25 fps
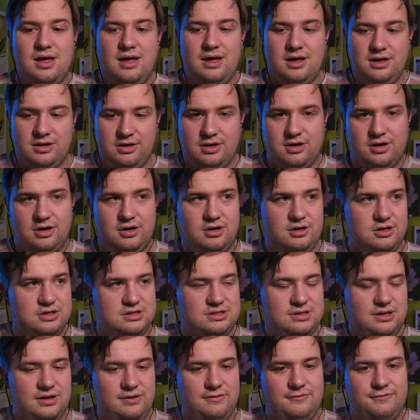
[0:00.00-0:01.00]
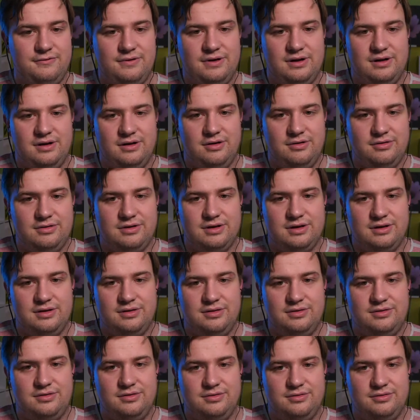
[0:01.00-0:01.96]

Because if we look into